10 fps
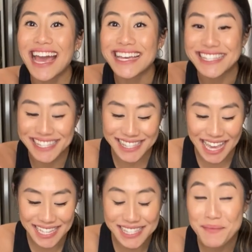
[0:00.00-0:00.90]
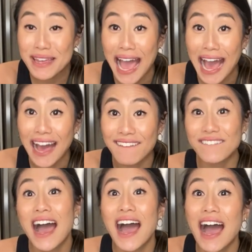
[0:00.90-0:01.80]
I slice them in half.
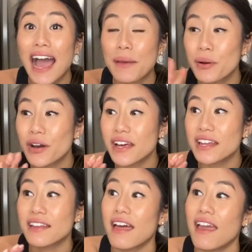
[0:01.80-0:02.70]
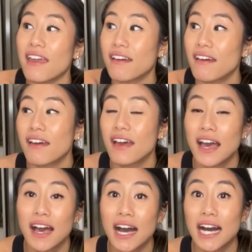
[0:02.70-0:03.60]
I put
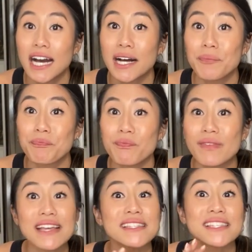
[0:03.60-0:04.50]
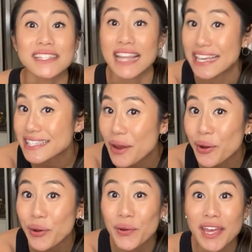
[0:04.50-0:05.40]
like light
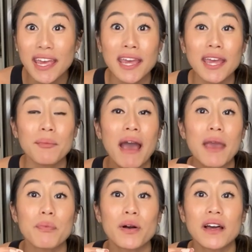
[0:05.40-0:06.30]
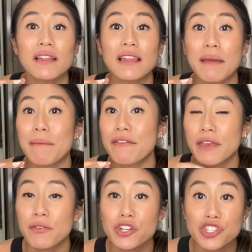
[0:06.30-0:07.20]
sour cream. I put like my
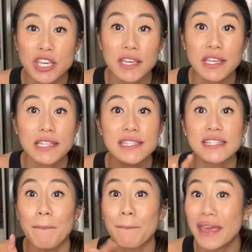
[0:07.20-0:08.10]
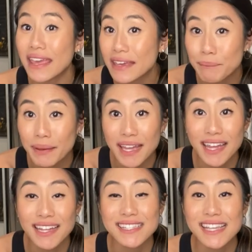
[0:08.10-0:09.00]
favorite cheese, some bacon
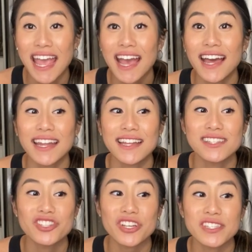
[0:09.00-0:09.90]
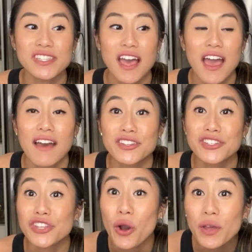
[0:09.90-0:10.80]
bits, and it's just
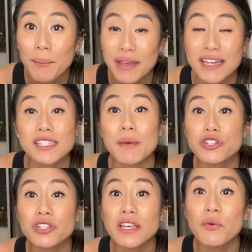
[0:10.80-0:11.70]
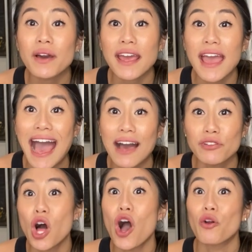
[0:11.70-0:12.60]
so yummy, especially when I have
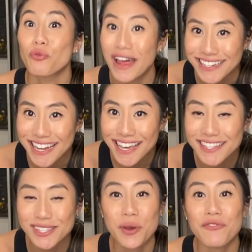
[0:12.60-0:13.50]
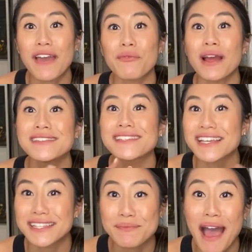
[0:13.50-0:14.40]
long run days. So if I run
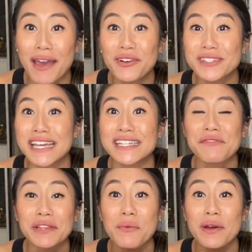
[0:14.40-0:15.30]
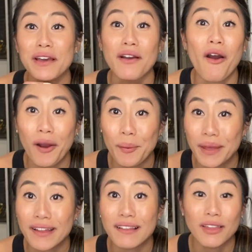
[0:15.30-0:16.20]
6 miles, I definitely want to carb
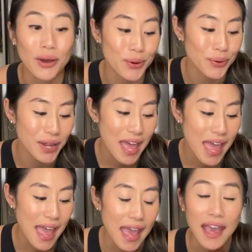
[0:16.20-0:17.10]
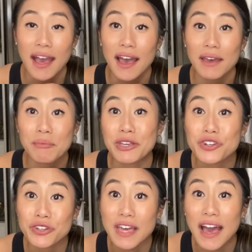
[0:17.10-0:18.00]
load and make
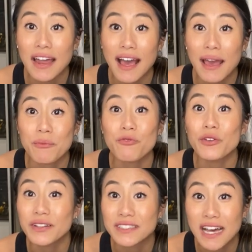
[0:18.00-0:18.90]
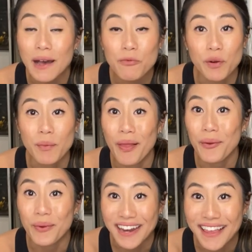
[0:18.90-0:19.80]
sure that I'm filled up from all the
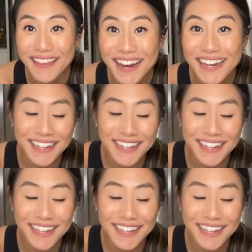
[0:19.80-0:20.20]
running that I